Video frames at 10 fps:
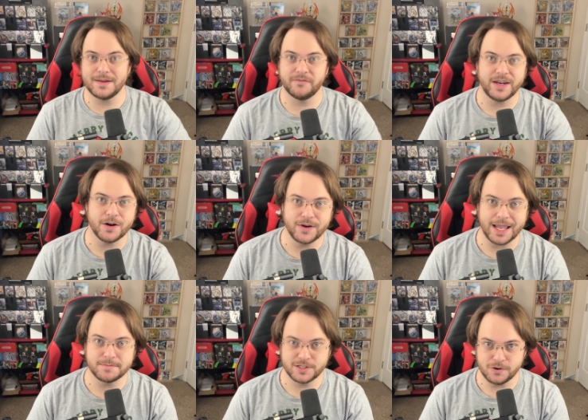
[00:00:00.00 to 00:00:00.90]
video
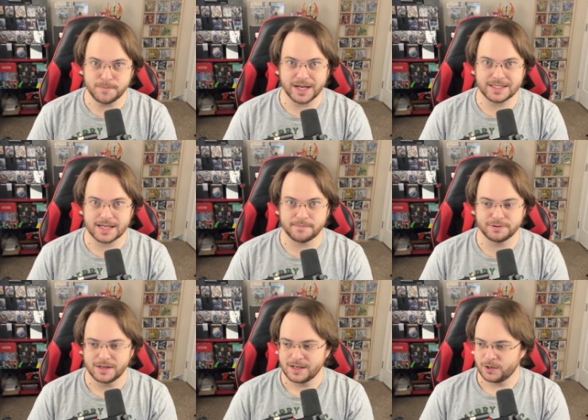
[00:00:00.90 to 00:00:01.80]
games you picked up
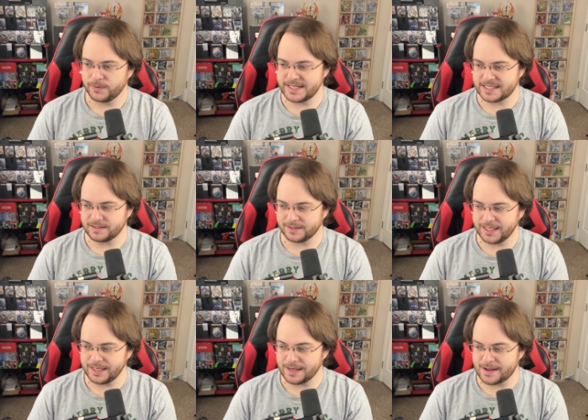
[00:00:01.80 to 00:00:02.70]

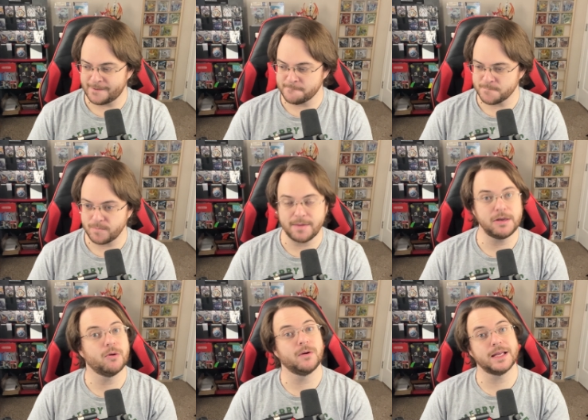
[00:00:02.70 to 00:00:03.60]
recently.
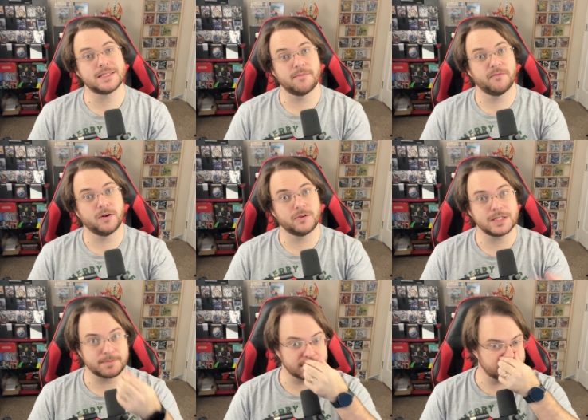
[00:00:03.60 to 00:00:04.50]
Maybe you'll get something for
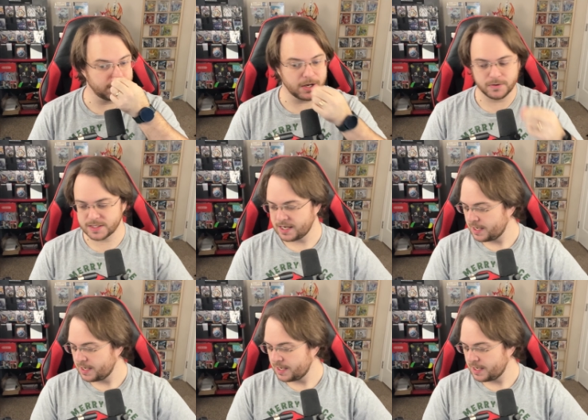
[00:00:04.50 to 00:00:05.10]
Christmas, who knows?